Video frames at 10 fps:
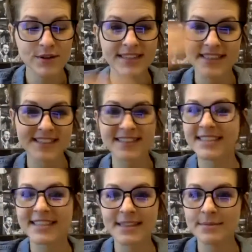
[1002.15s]
I teach the
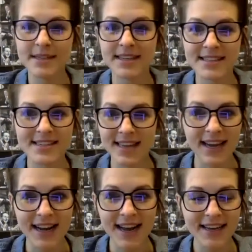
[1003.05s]
six step science of
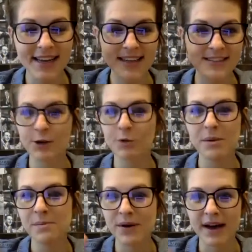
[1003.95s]
design hacking to show
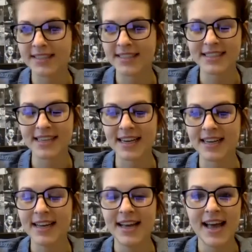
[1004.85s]
people how to design